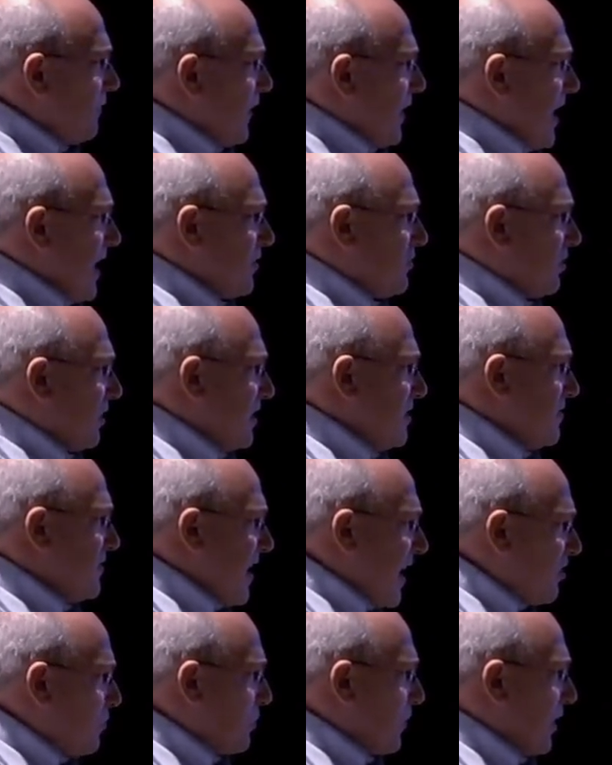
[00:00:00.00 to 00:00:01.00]
financially
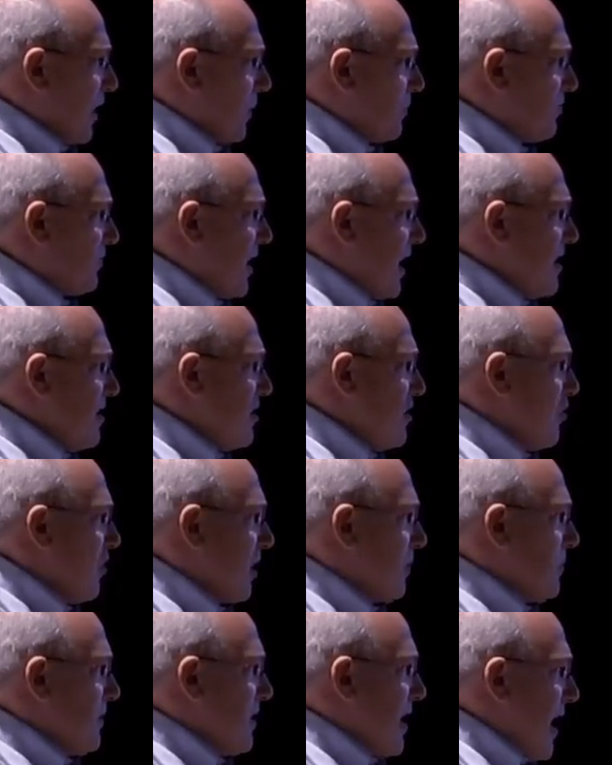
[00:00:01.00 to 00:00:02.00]
desperate upstate New
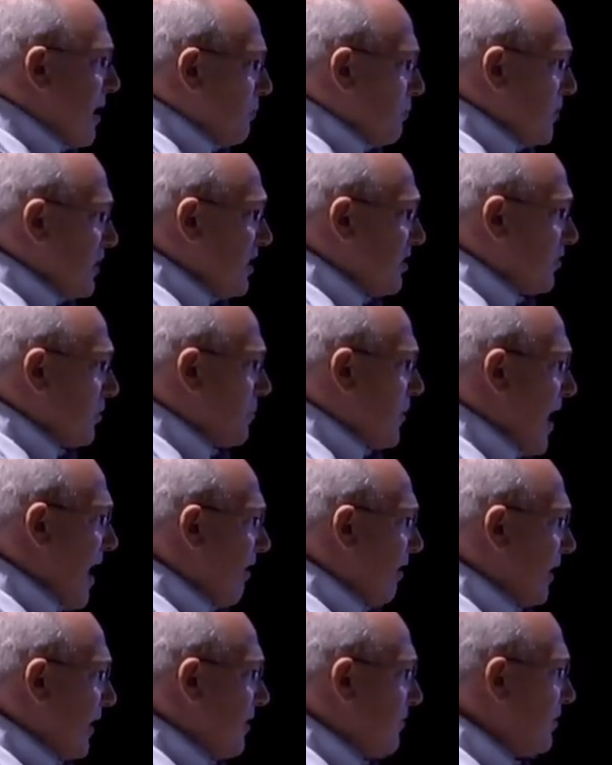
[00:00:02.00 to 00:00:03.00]
York
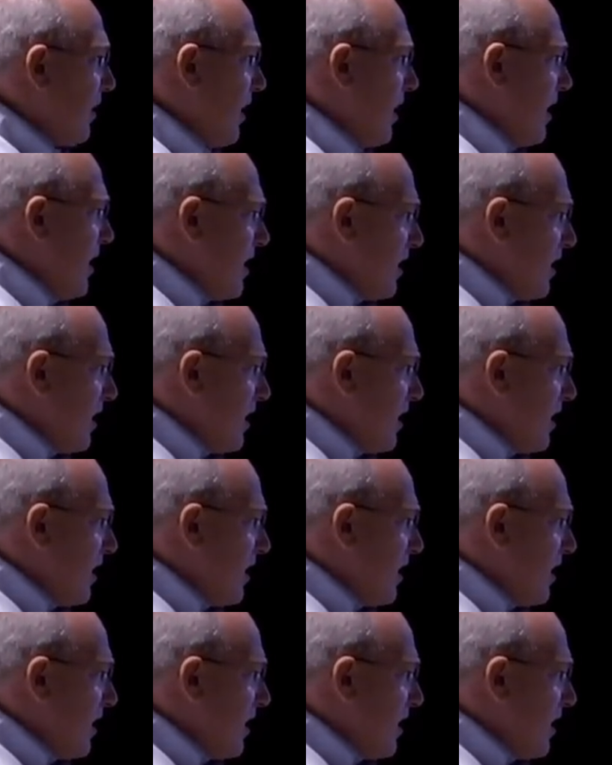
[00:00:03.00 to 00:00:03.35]
municipalities